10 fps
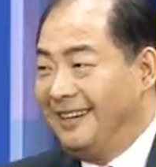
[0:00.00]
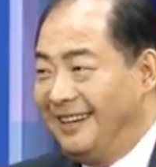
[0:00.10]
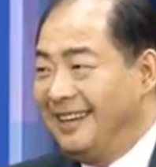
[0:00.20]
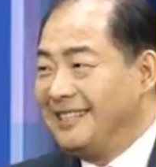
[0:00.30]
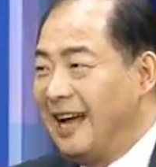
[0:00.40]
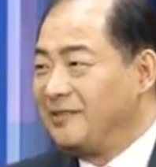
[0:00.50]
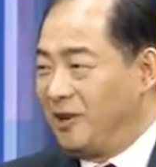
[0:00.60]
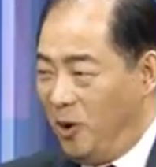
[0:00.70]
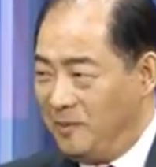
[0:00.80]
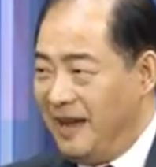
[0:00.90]

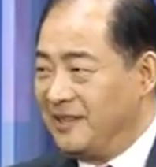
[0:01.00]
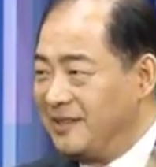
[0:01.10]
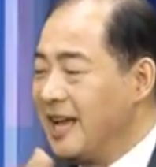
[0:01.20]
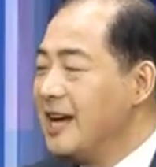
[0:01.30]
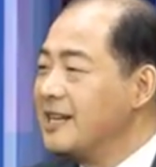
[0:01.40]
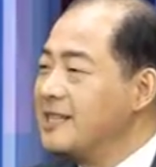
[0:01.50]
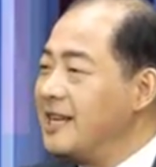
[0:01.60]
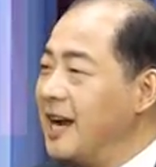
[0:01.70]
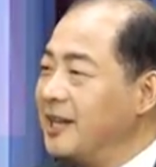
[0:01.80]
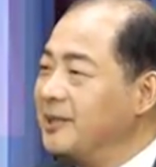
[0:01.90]
If you
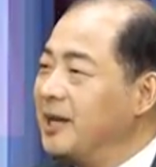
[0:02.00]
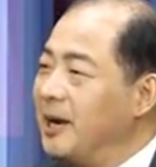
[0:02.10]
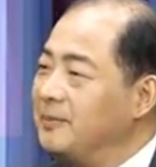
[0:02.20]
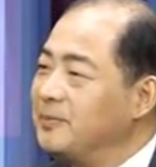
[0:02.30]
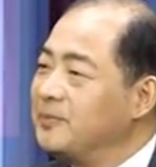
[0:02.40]
understand it, it's